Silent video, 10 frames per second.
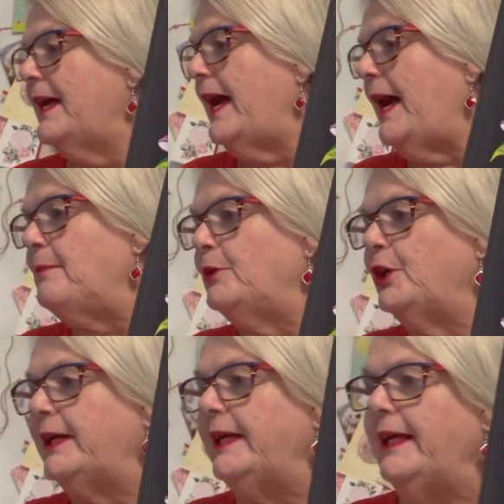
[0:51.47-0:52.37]
I'm
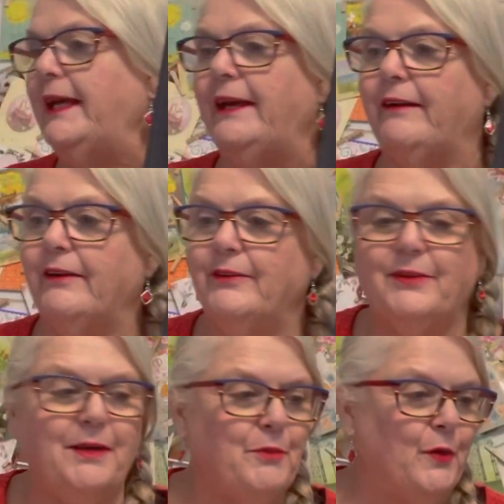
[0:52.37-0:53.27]
looking here.
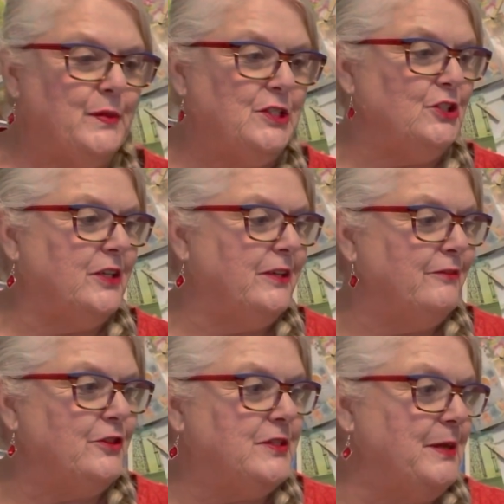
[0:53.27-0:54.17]
I'm always looking
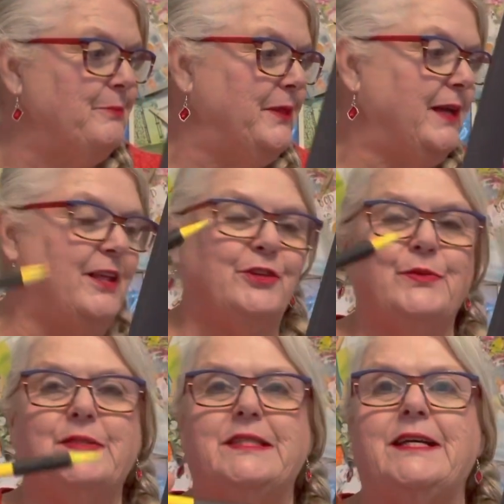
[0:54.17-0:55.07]
for something. I'll
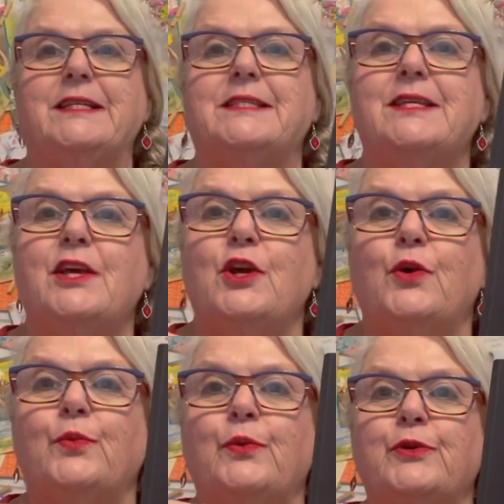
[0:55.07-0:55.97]
use this.
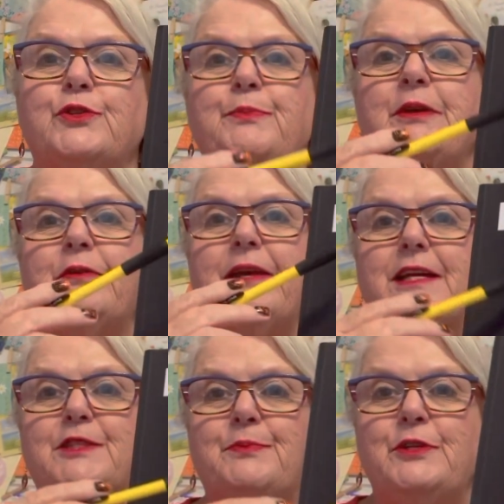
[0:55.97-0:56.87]
Rosemary
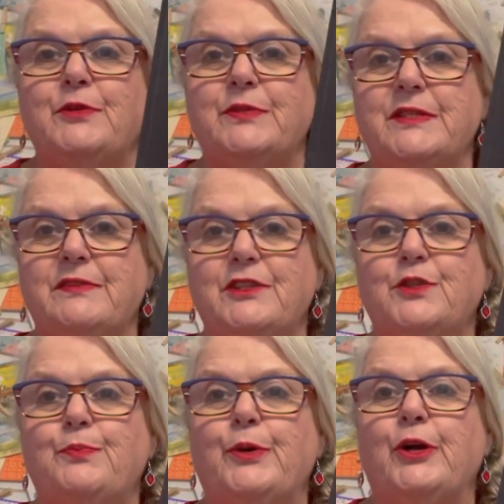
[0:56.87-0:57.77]
has been using this
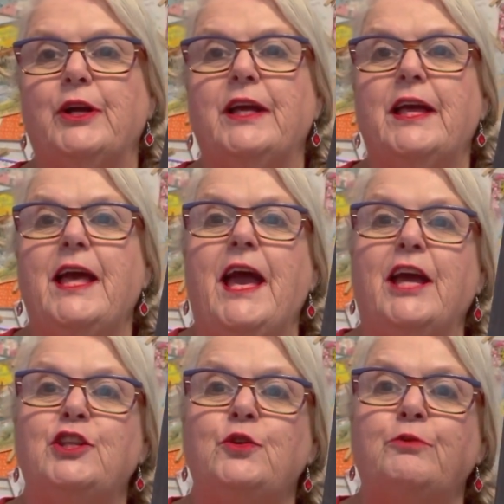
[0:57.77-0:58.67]
book,
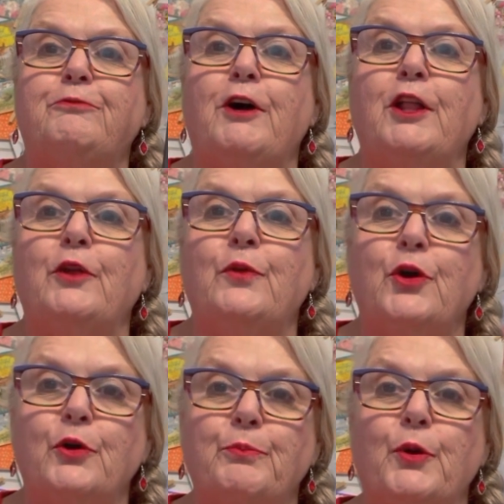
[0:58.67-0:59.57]
and you follow
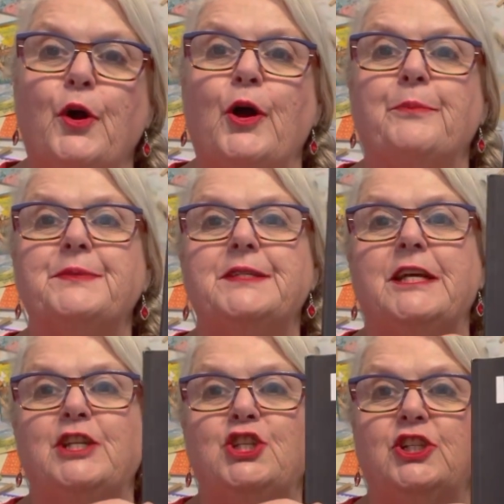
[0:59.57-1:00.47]
her prompts
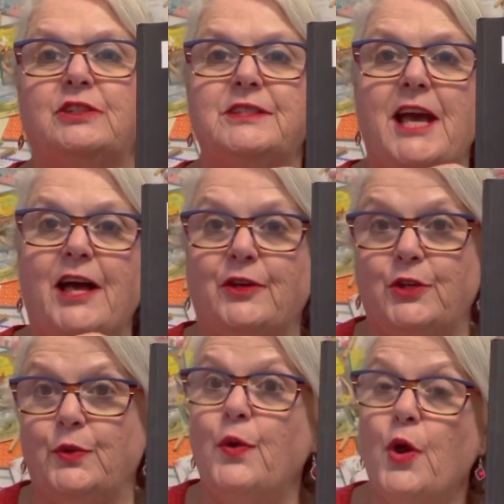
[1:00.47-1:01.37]
and she'll tell
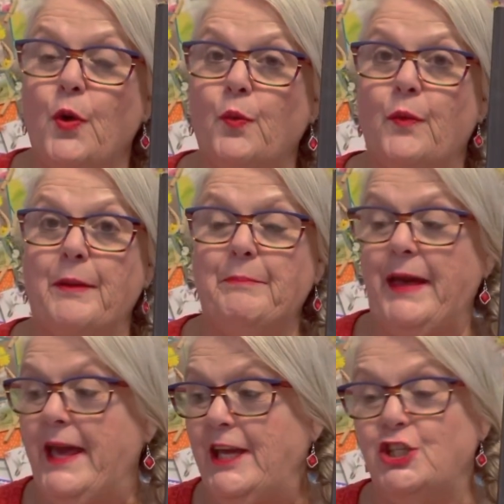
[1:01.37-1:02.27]
you what
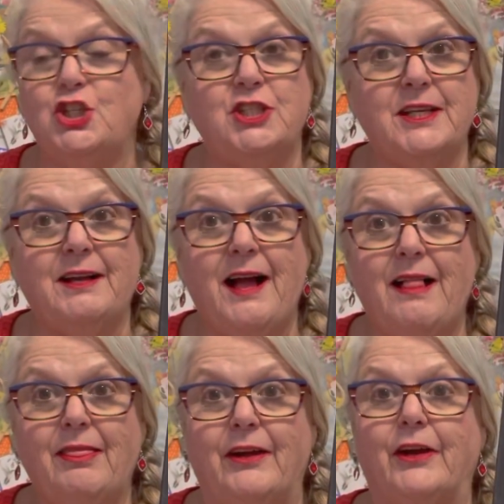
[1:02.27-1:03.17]
page to
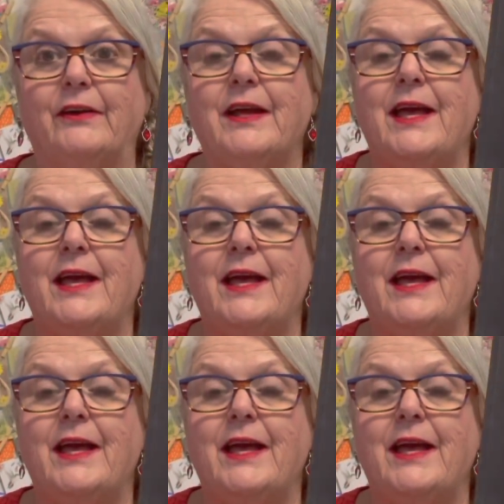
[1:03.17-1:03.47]
color.